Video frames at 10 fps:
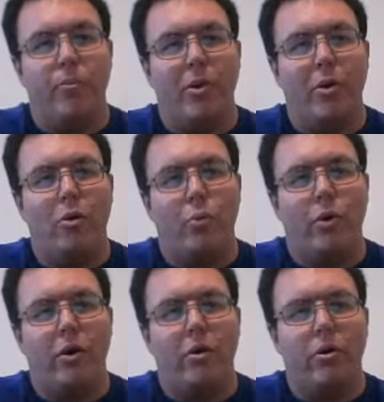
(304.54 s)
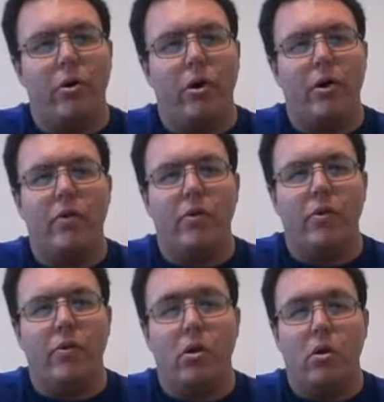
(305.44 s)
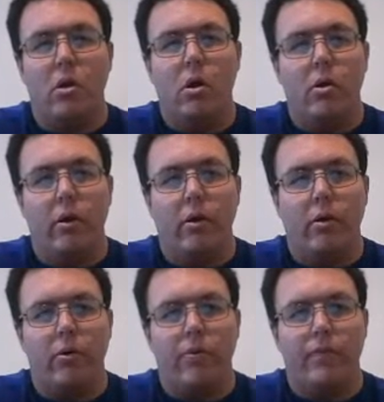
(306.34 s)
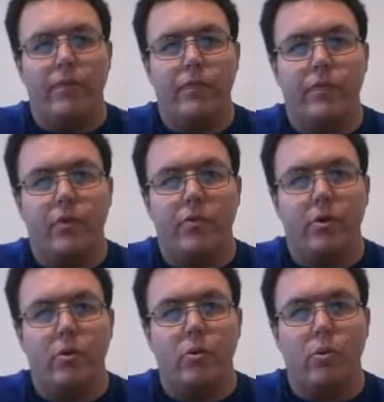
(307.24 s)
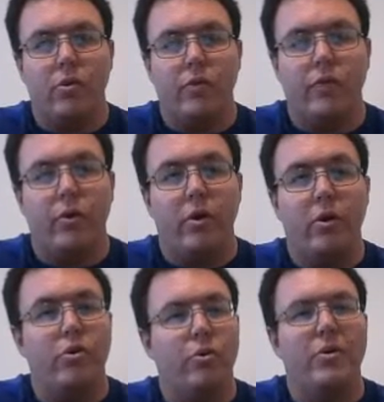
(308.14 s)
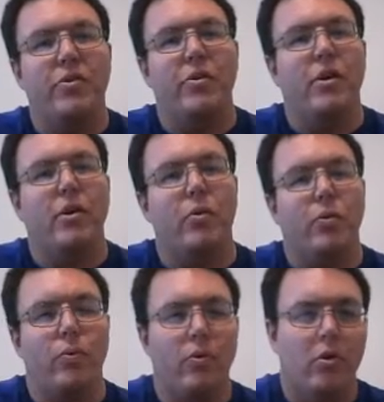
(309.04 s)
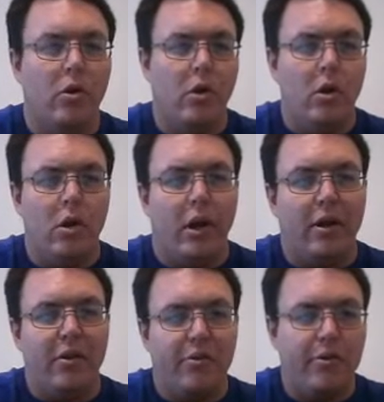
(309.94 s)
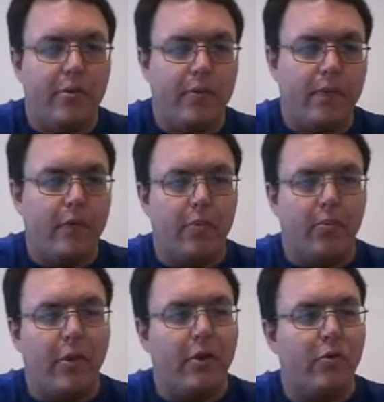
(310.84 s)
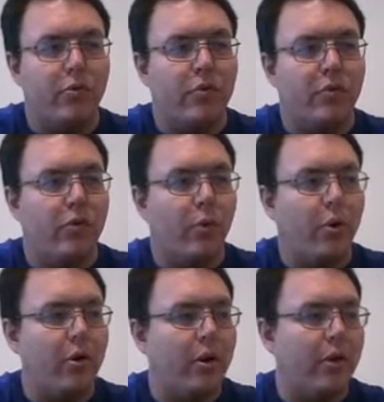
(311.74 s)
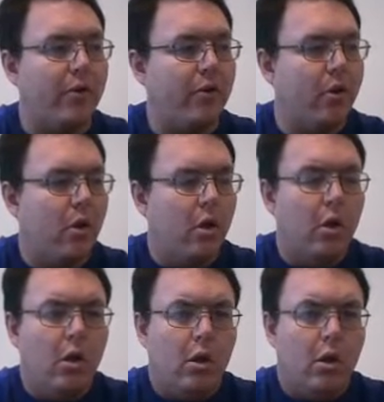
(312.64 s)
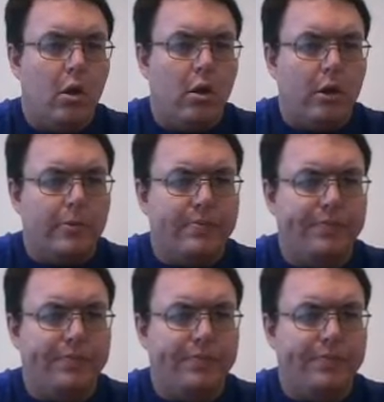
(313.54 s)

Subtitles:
burial record in there. So it's very interesting how, I guess, some things are just disorganized. Uh,